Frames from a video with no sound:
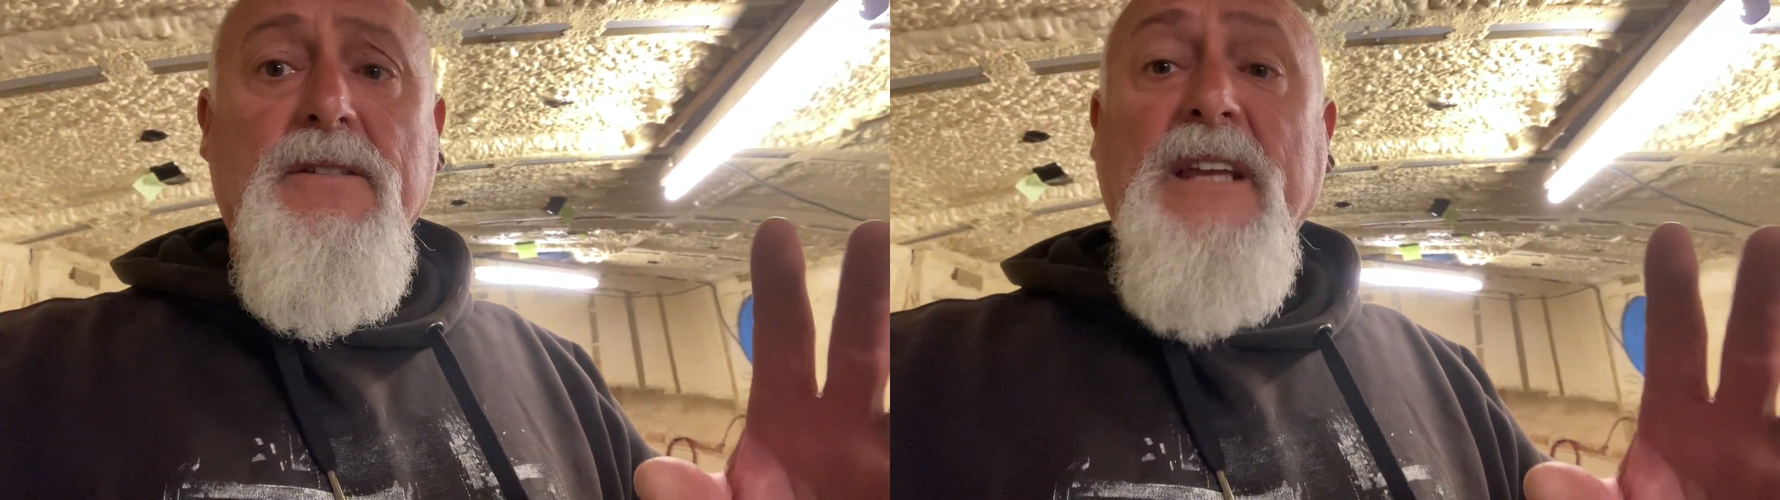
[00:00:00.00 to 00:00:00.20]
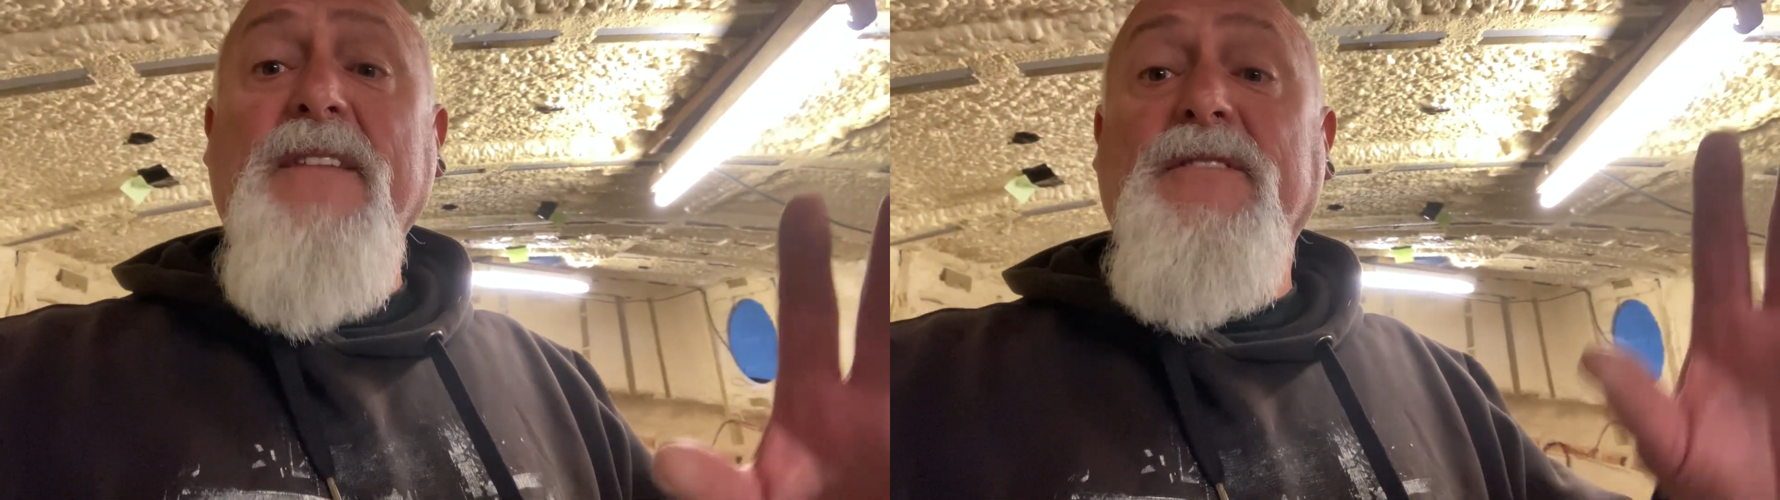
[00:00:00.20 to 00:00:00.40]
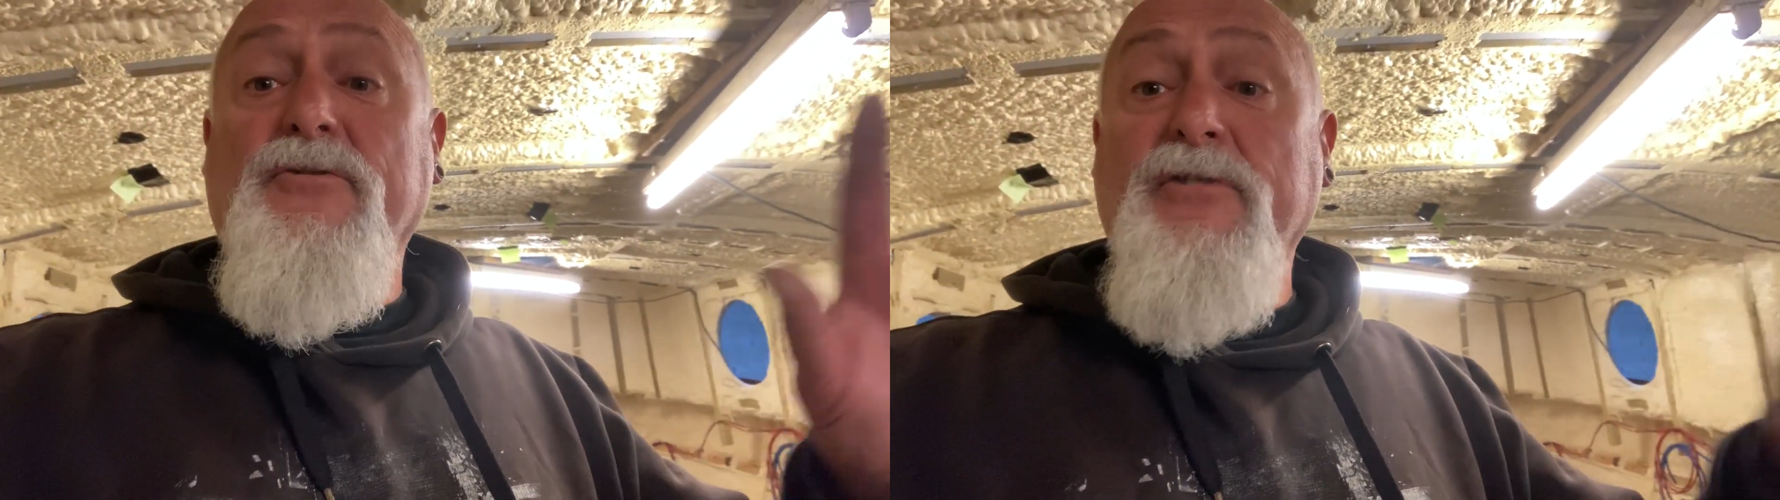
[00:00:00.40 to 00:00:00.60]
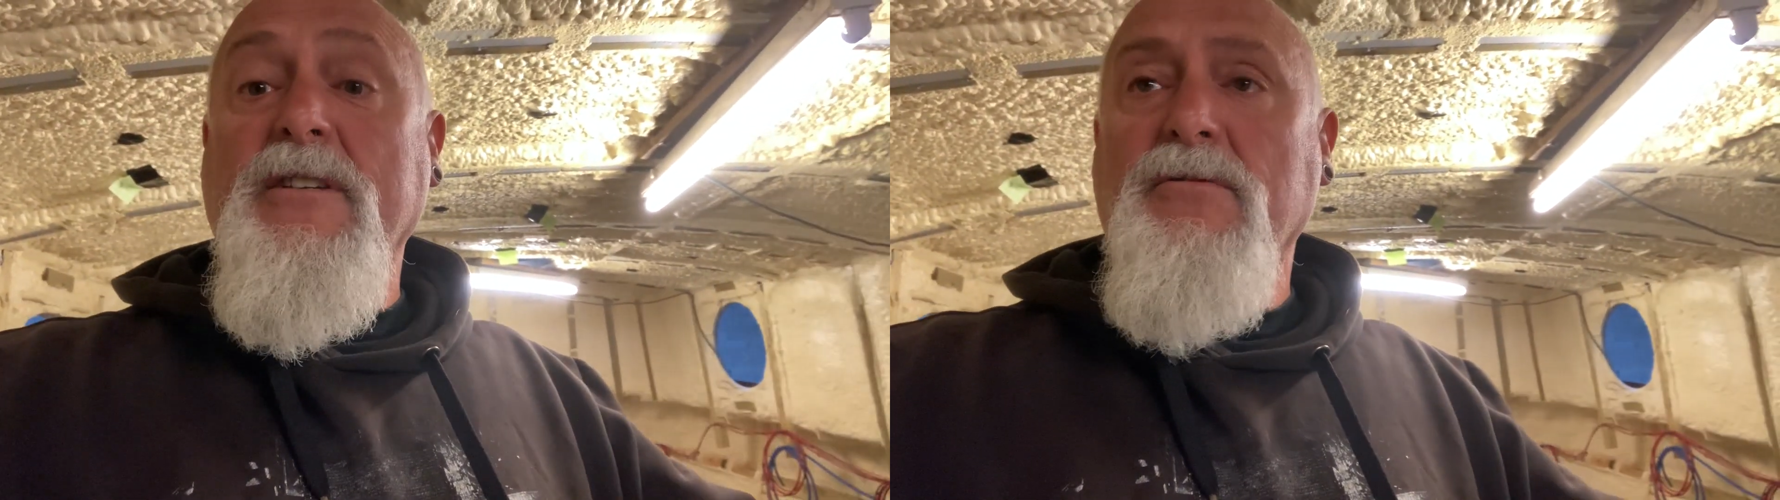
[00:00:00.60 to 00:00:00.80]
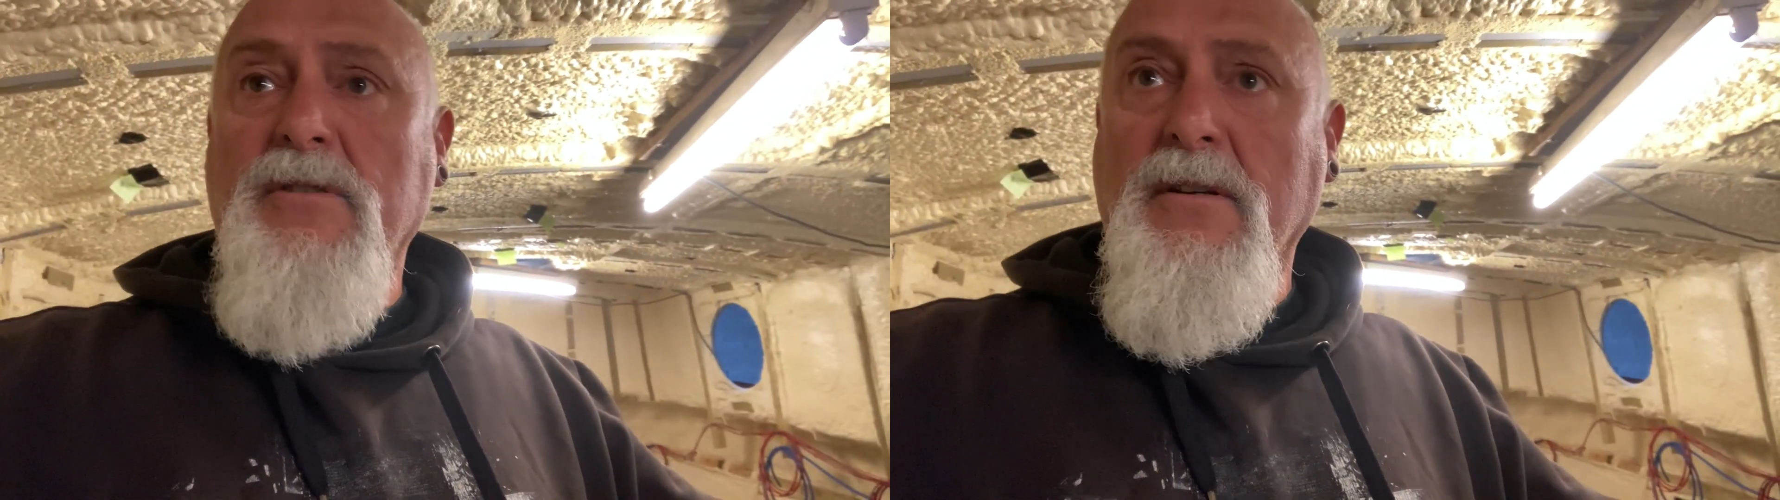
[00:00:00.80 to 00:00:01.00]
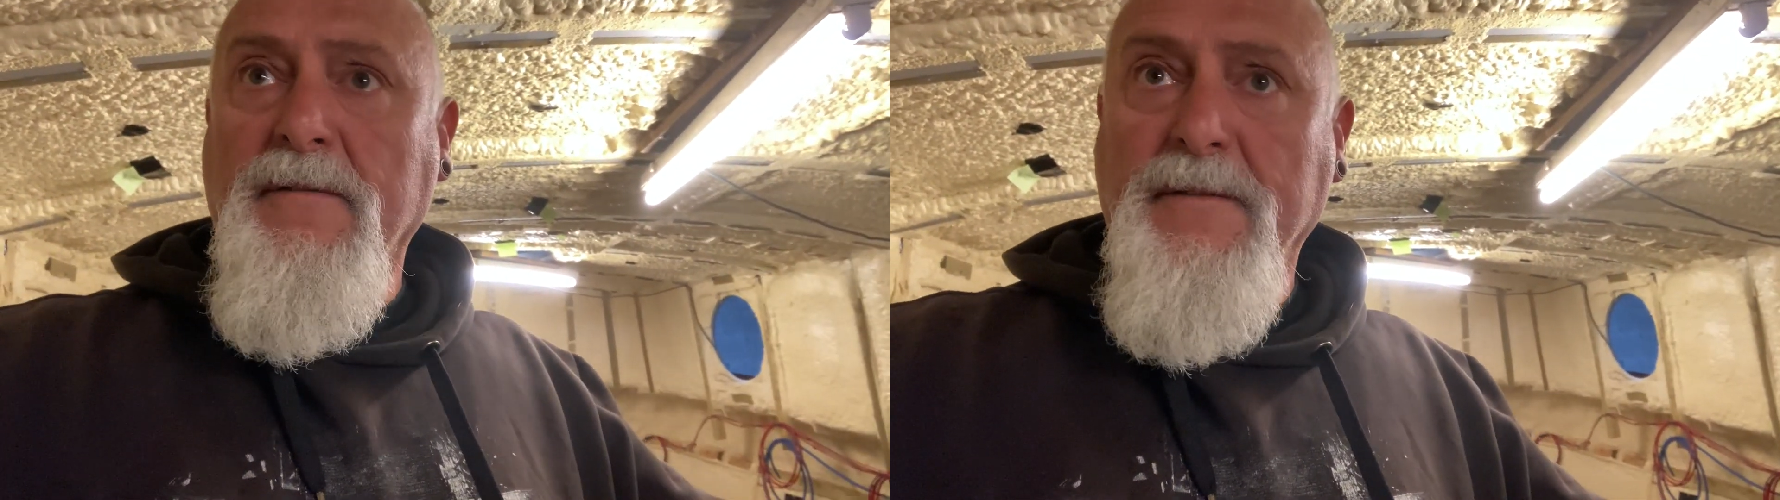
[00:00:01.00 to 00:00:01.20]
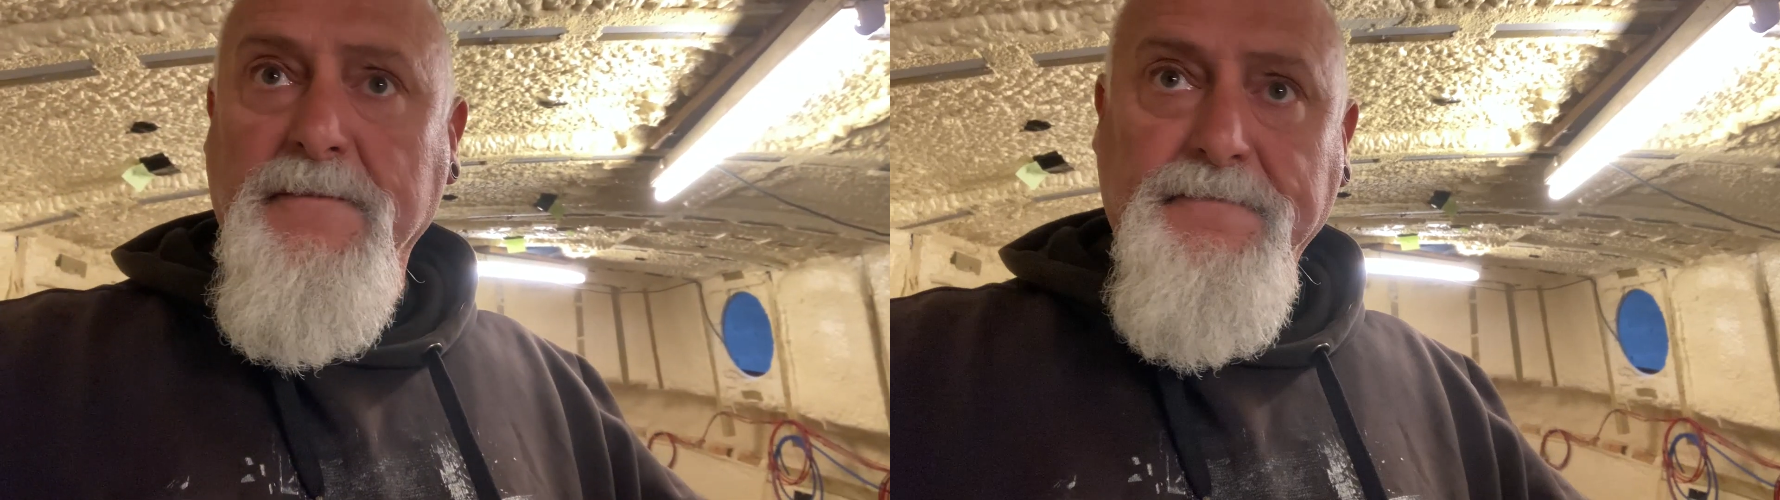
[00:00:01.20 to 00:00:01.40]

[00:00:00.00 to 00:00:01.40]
safety critical stuff.